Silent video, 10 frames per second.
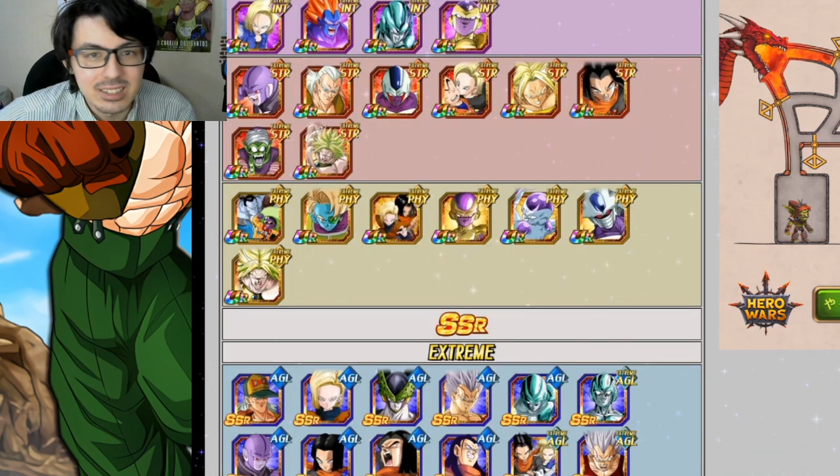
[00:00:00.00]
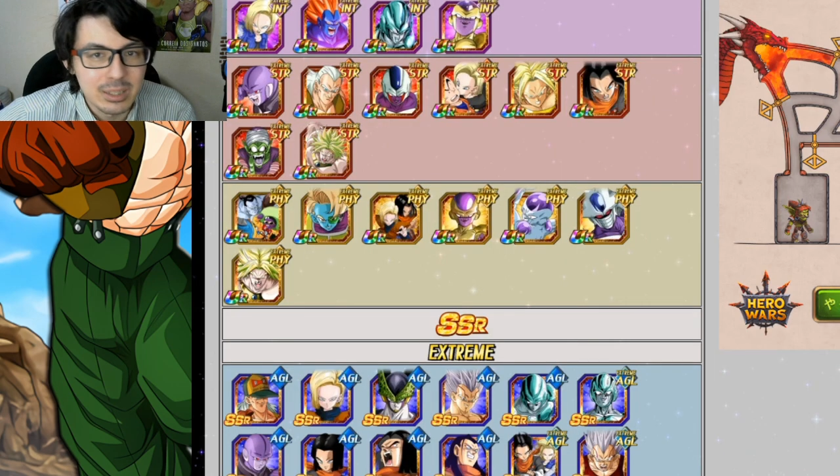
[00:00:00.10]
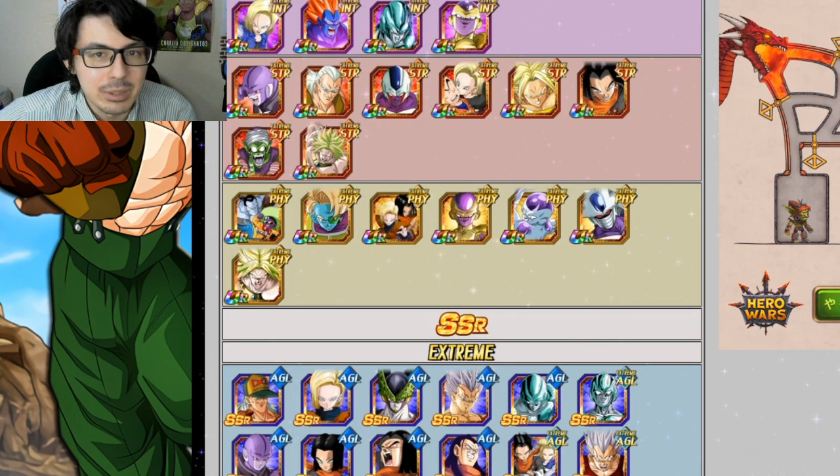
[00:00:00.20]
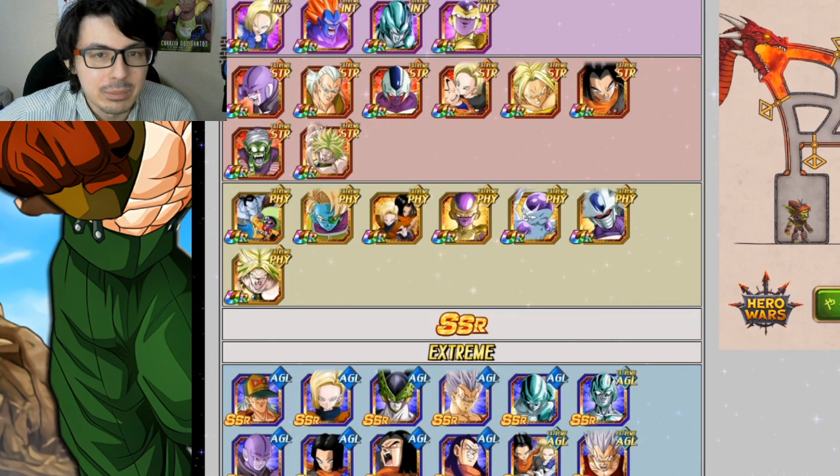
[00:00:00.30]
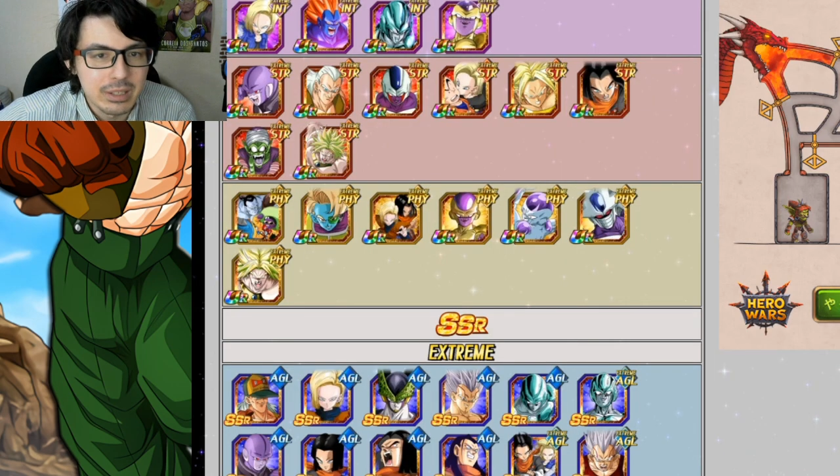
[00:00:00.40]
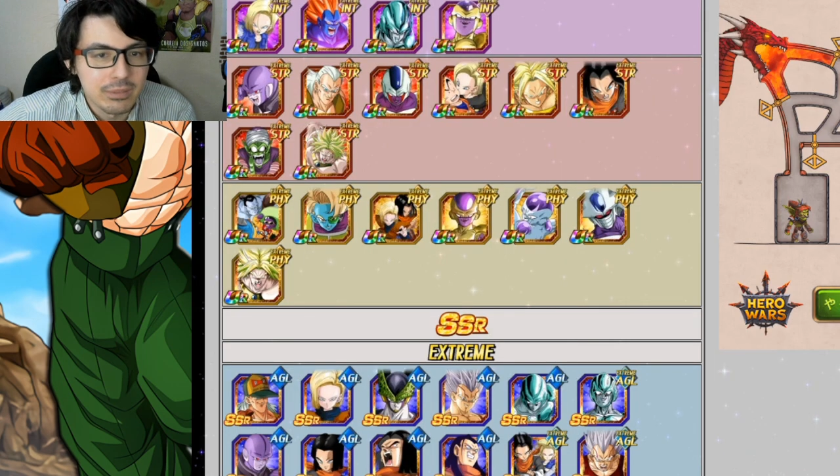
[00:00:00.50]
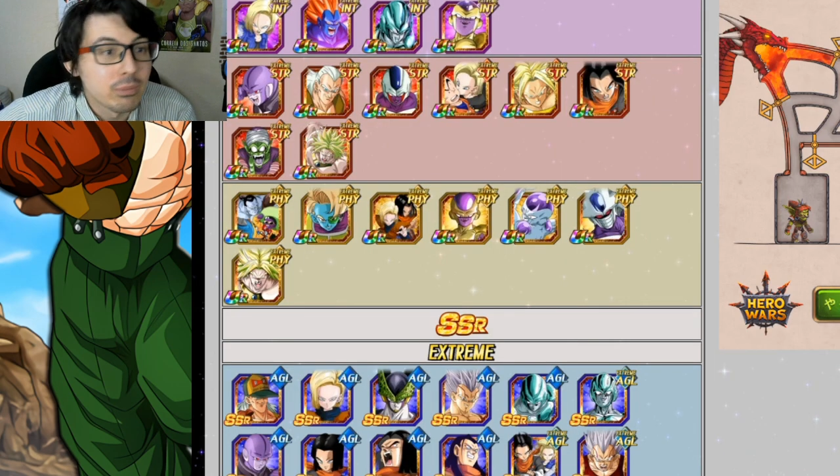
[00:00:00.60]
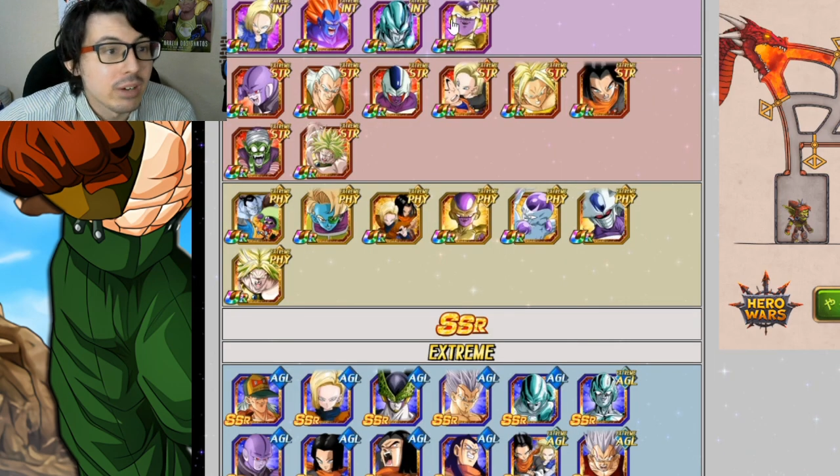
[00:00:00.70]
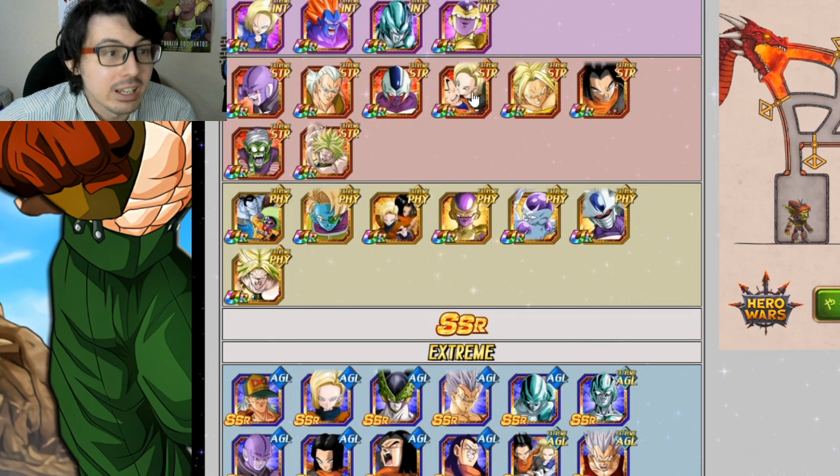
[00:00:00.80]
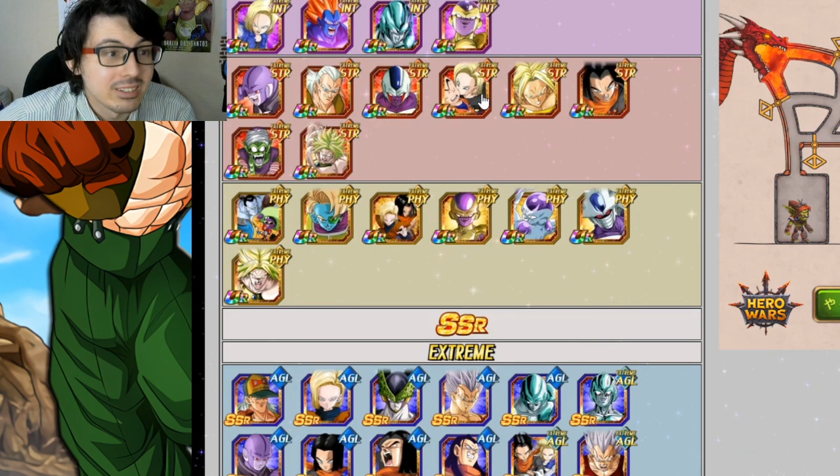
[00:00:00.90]
going to be a bit
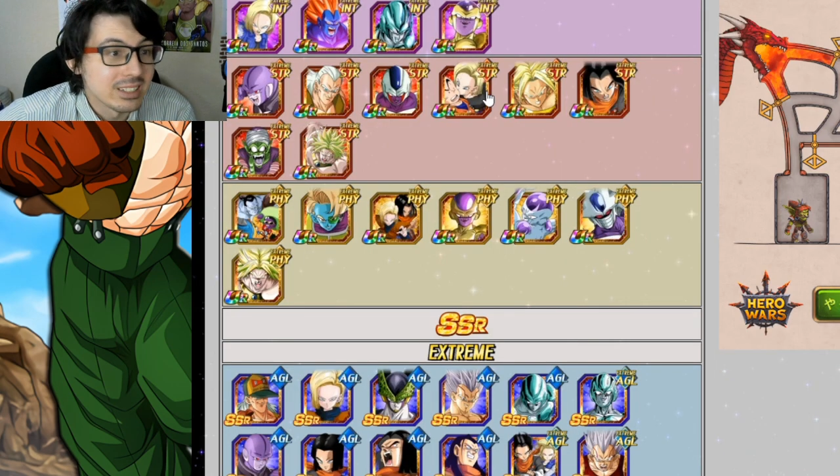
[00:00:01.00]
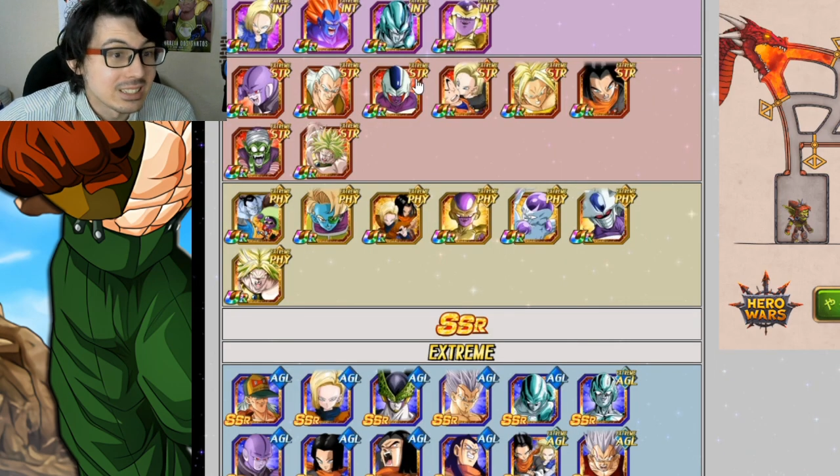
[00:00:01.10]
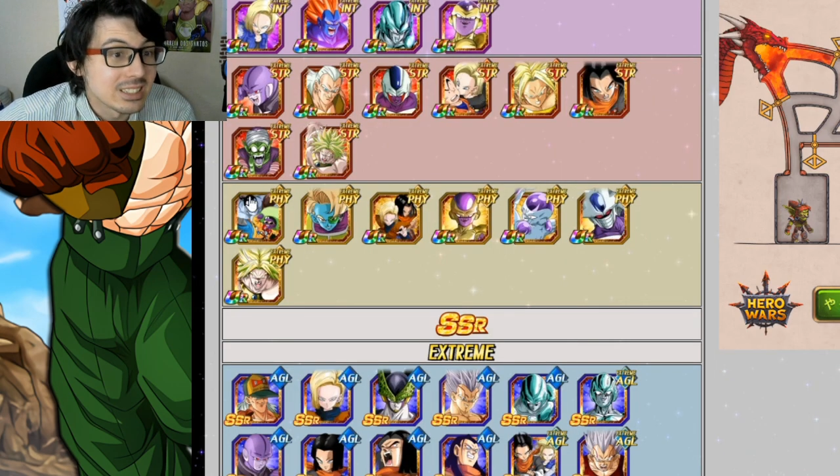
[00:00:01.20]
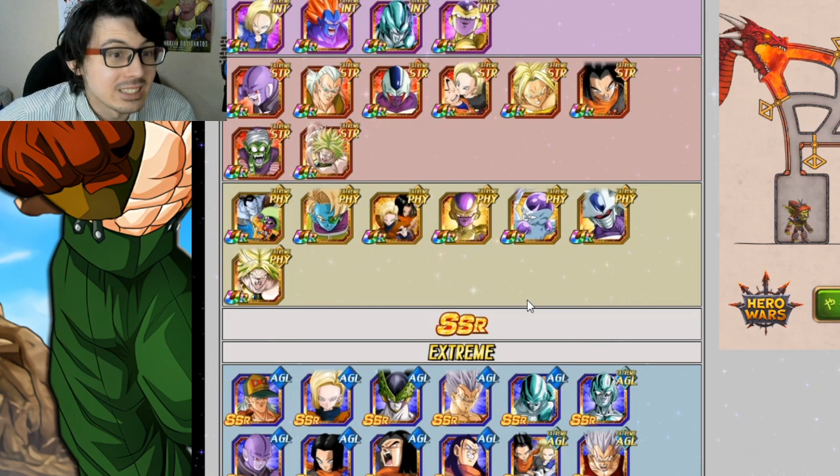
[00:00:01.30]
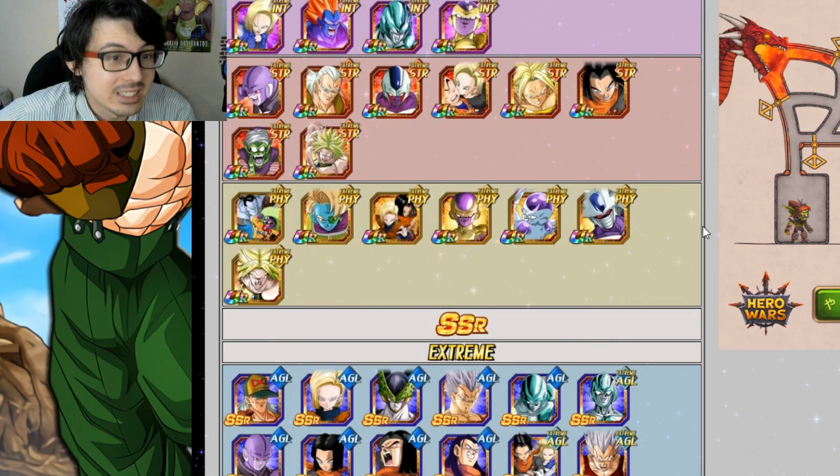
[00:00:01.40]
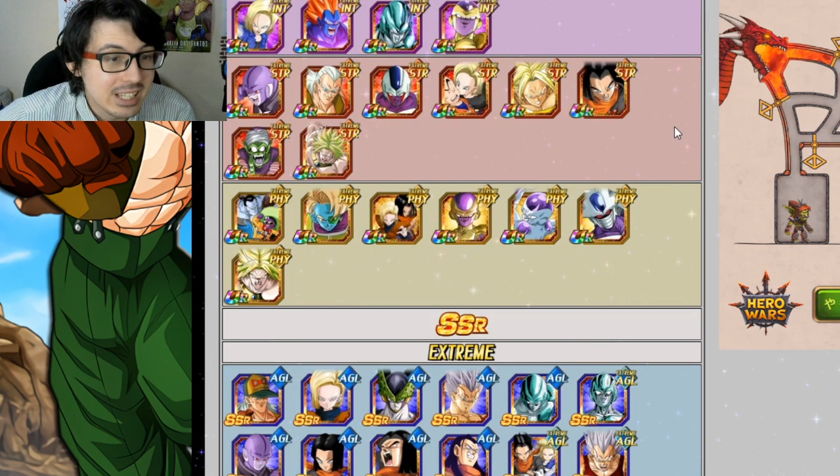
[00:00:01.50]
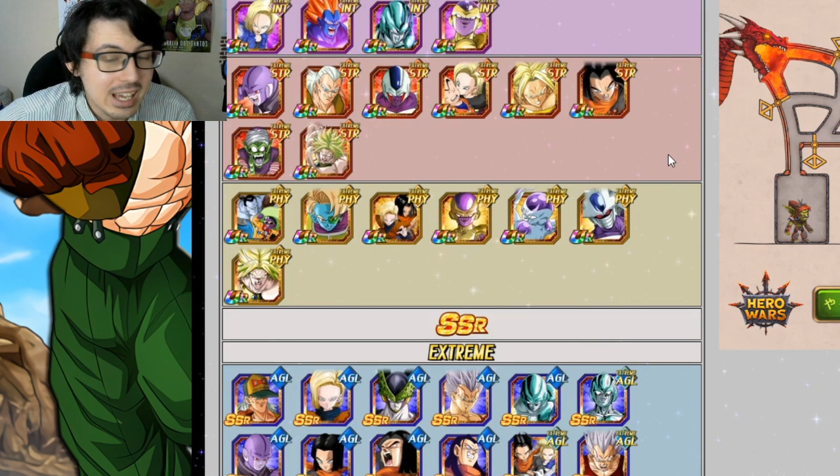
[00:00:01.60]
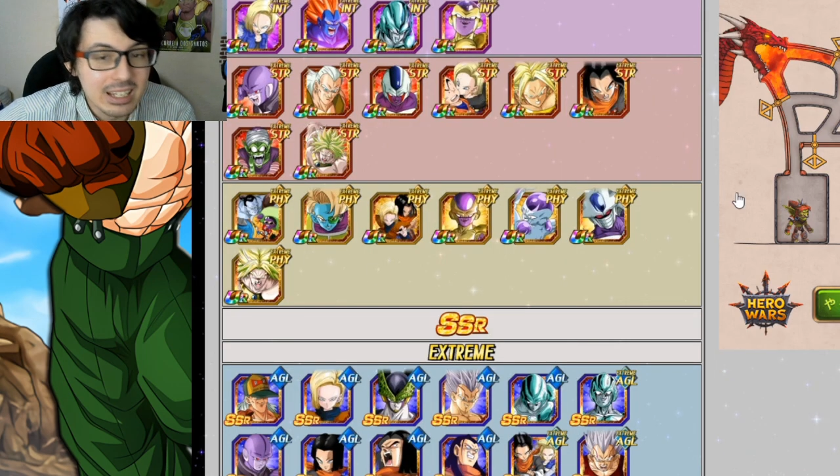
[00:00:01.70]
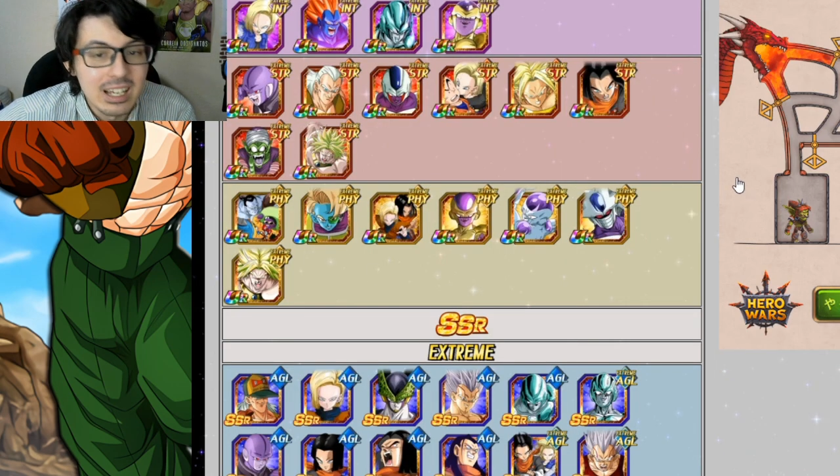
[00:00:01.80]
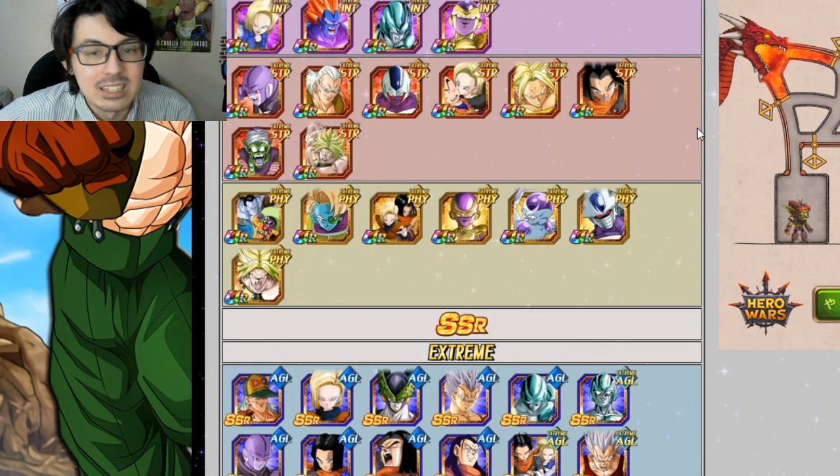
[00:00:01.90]
frail in this EZA.